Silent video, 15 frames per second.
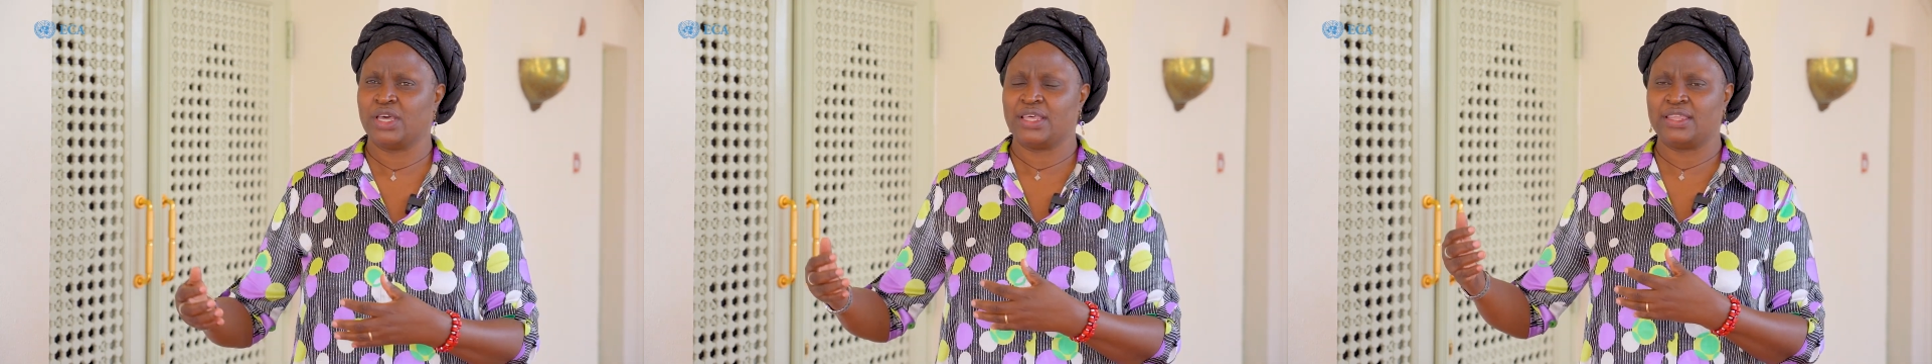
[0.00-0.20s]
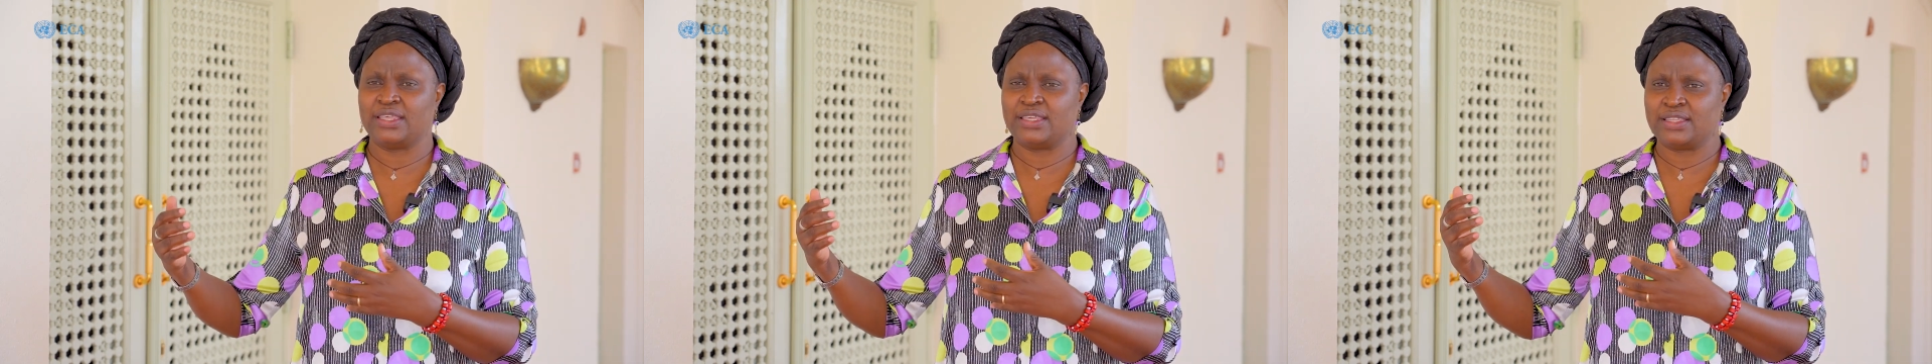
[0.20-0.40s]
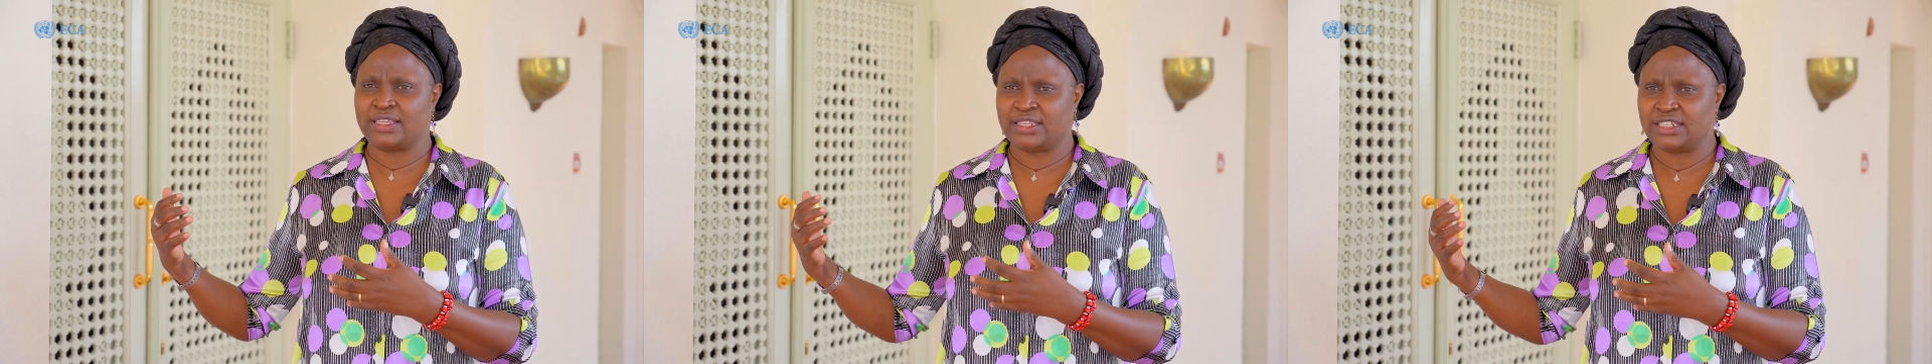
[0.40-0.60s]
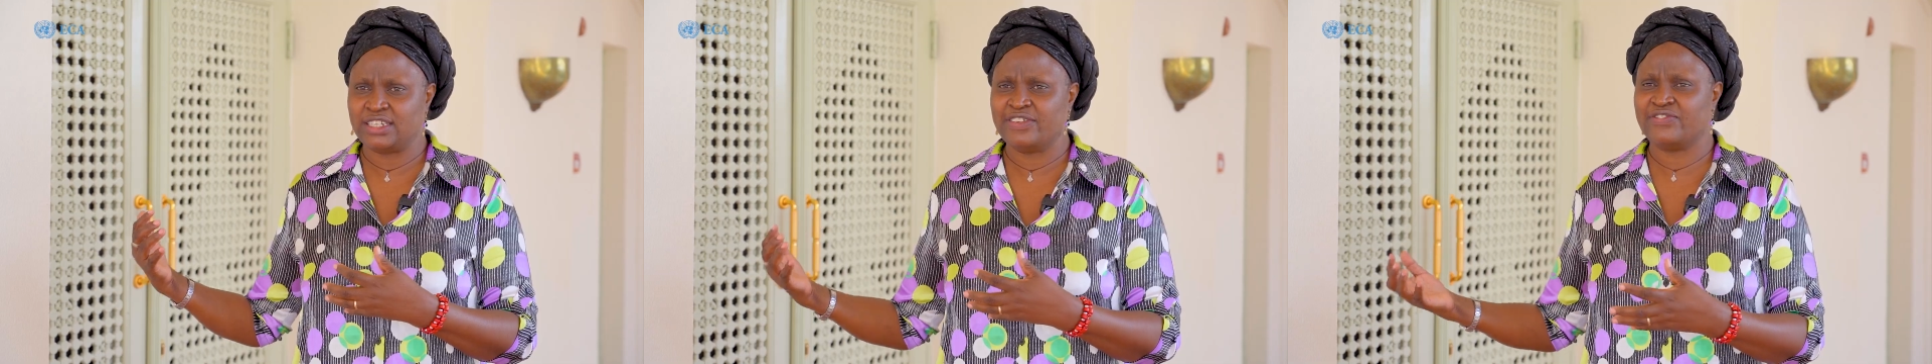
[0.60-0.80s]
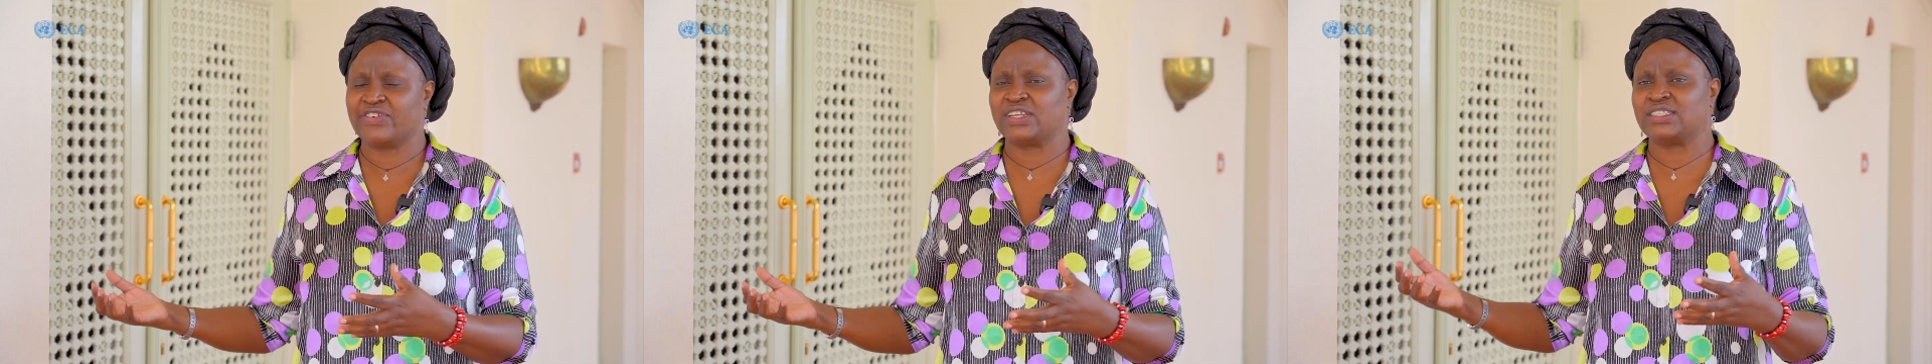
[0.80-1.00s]
the
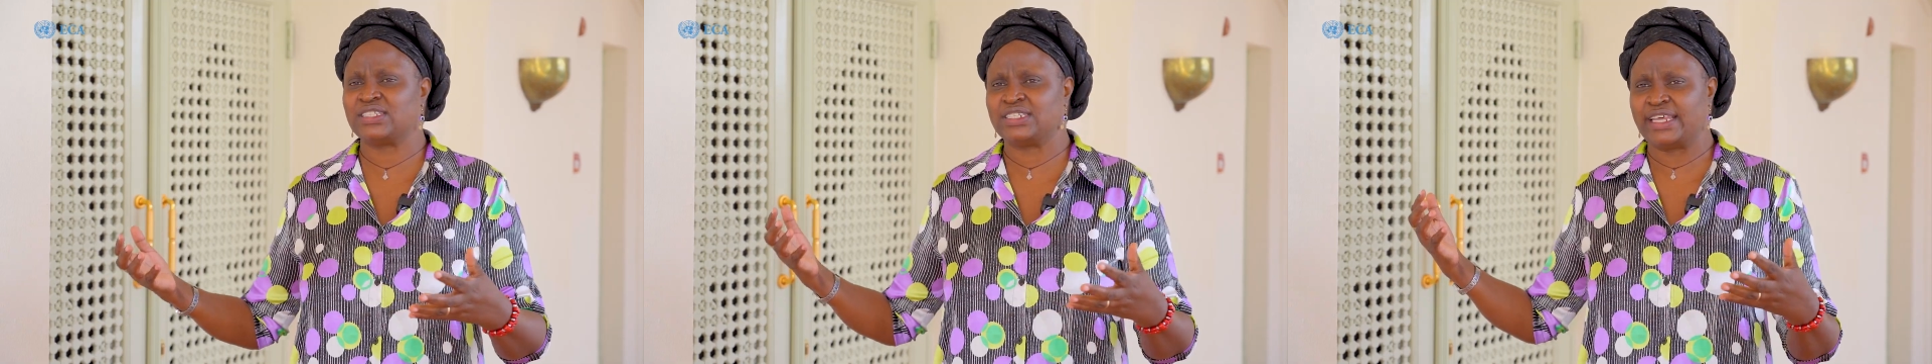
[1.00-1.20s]
different